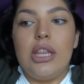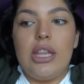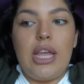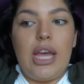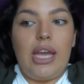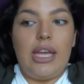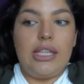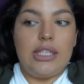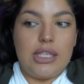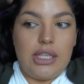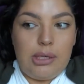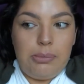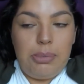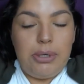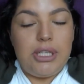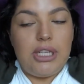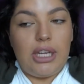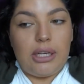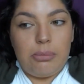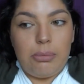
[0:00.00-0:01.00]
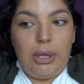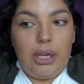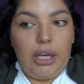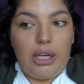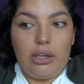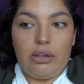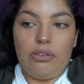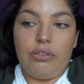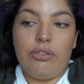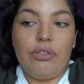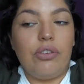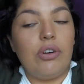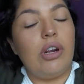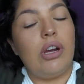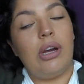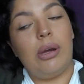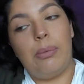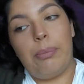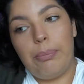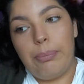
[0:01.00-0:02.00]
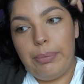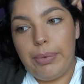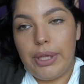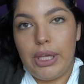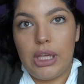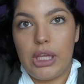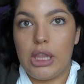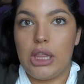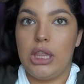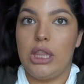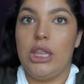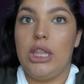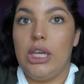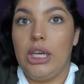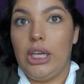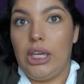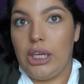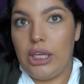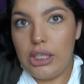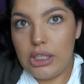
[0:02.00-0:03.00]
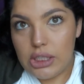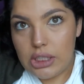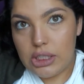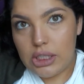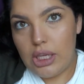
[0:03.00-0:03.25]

that is gonna protect my hair from the heat.